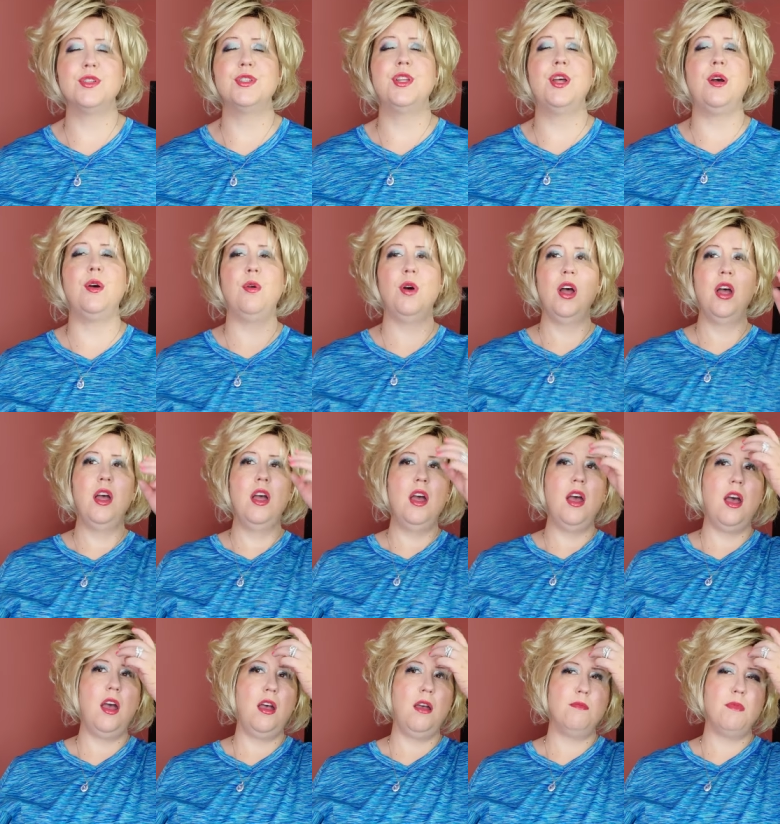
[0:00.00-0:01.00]
So
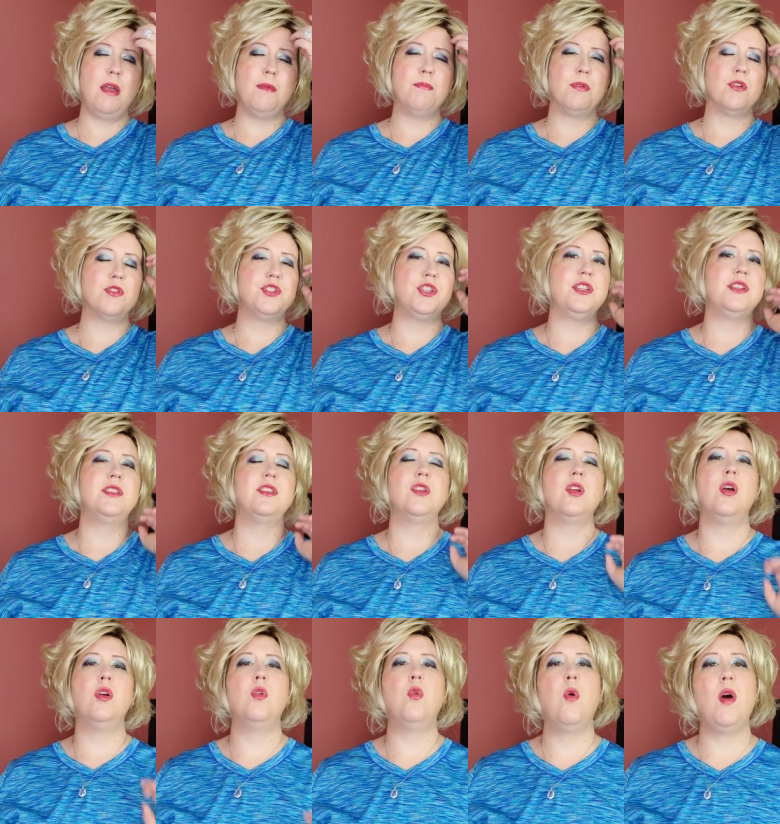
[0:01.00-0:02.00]
um, I purchased
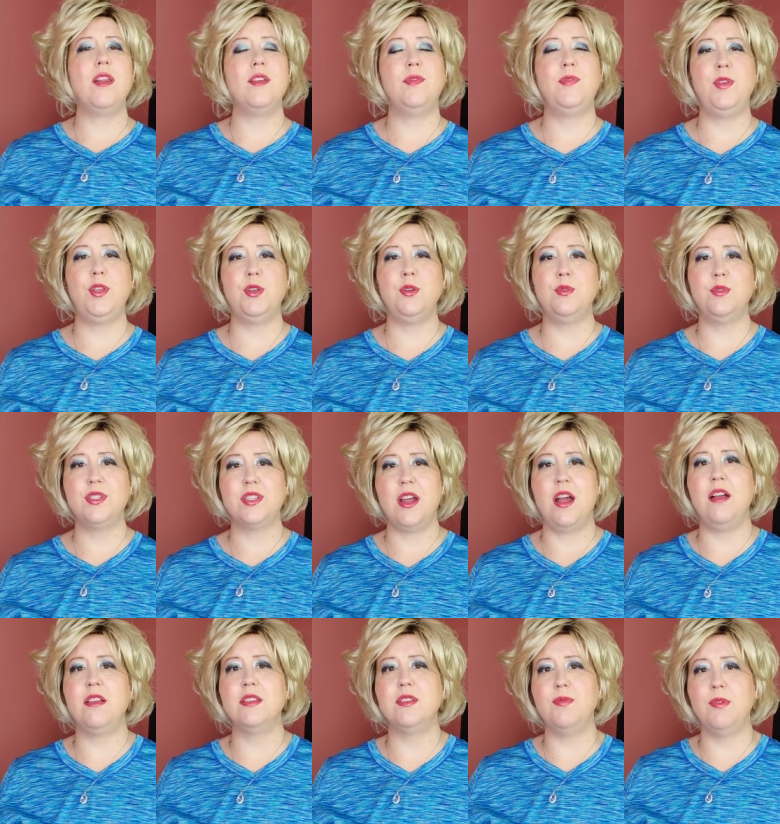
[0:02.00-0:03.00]
quite a few
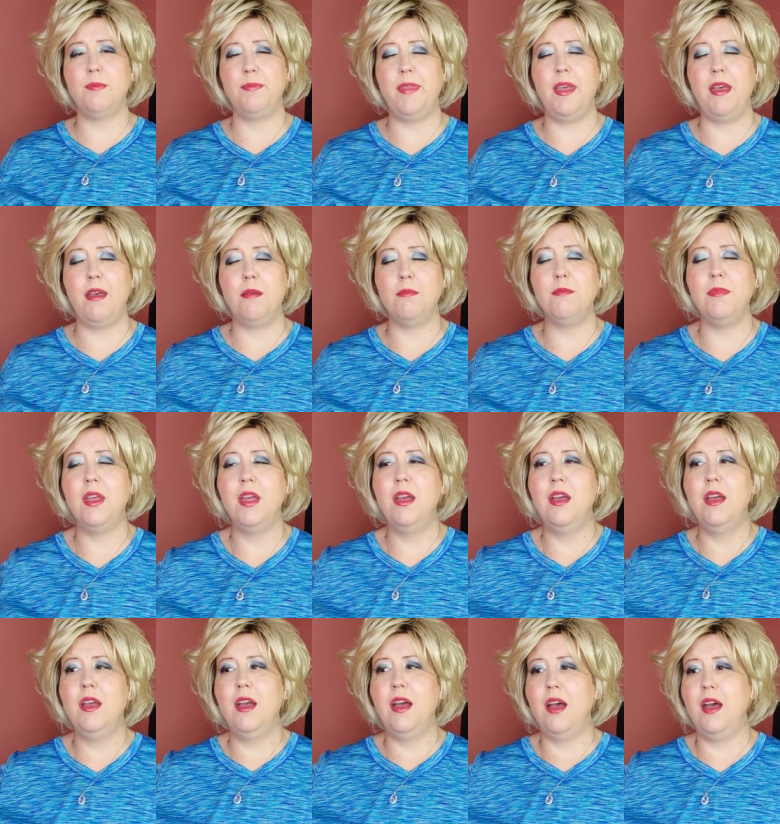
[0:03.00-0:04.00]
styles from them.
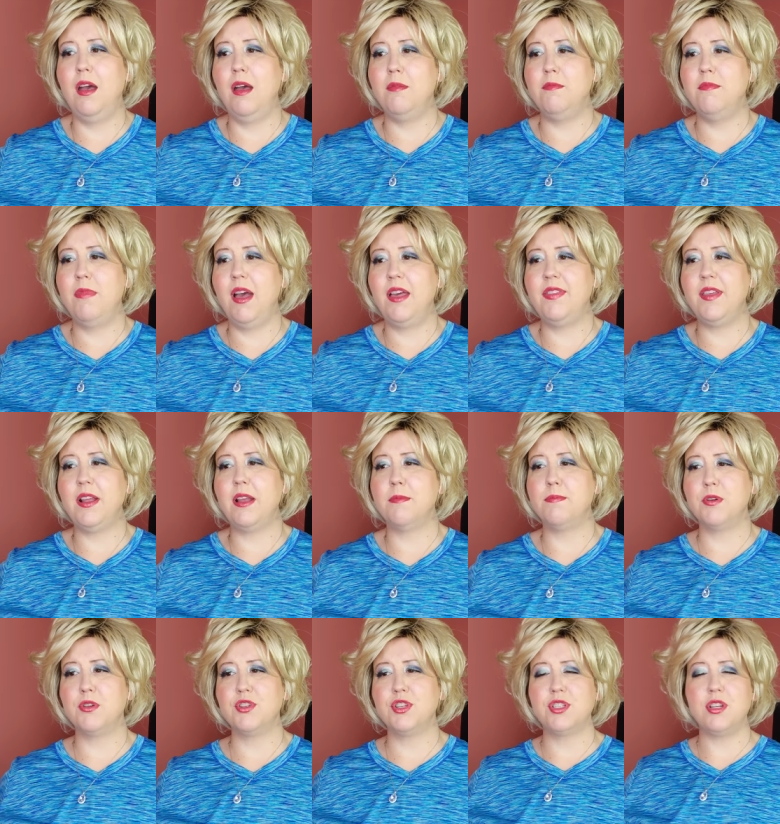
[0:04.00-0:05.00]
Um, I think I
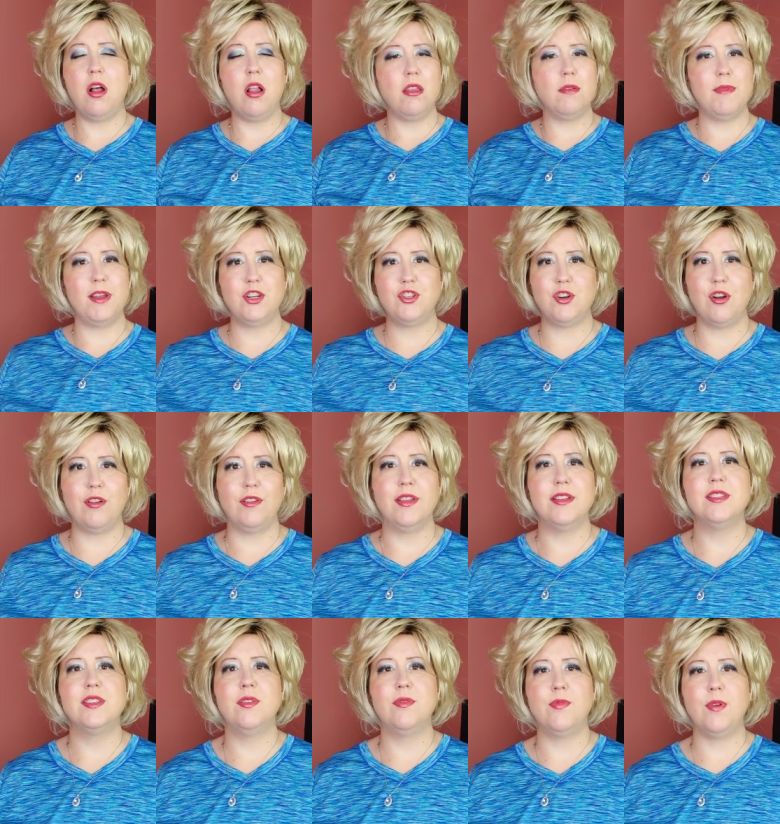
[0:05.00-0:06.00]
purchased all of my
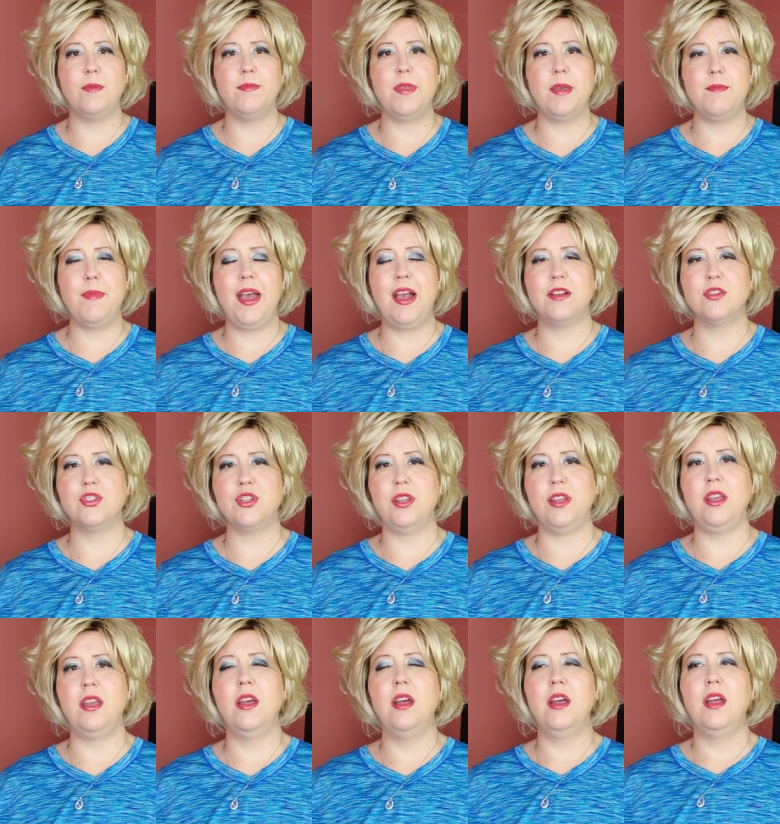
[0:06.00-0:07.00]
Charlottes from them
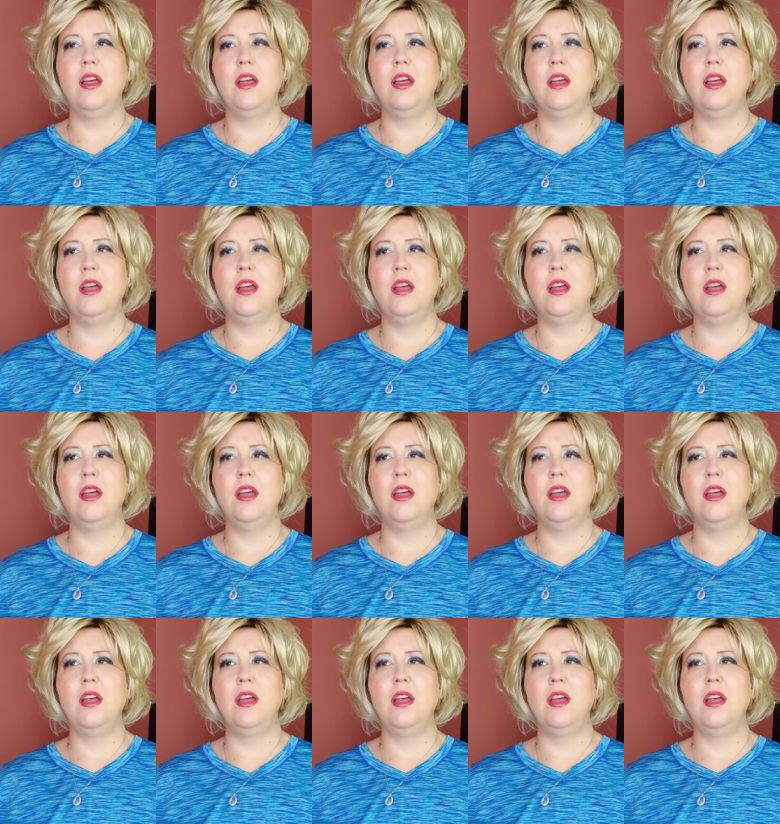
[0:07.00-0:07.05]
actually.